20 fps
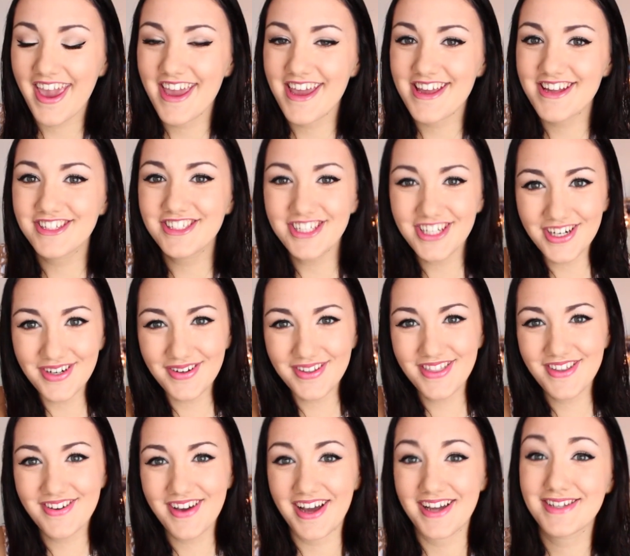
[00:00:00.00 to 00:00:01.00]
And share it
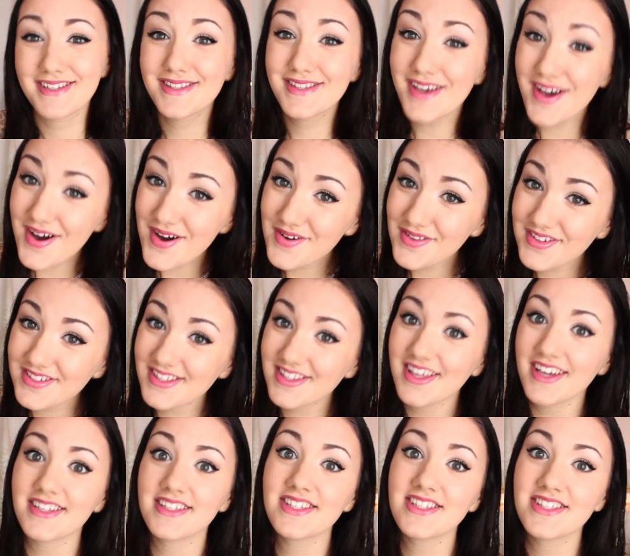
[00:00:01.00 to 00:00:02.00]
with you guys. So there's a
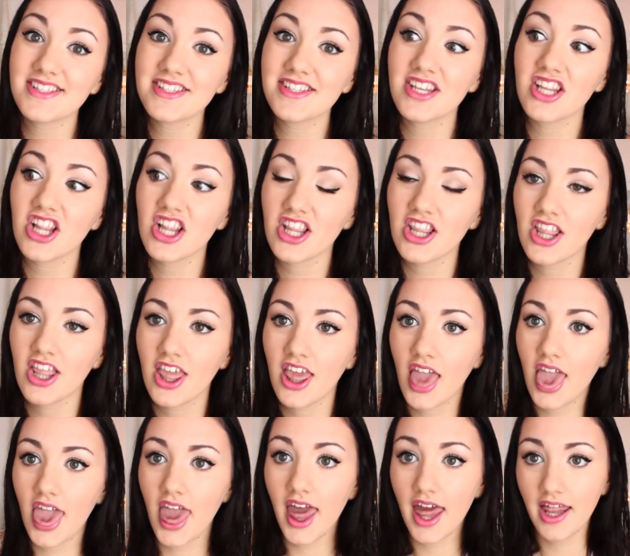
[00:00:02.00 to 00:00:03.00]
lot to,
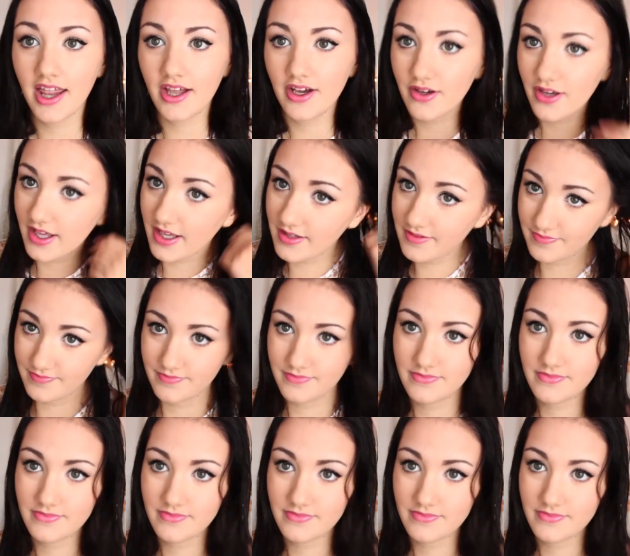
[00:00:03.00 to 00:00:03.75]
okay.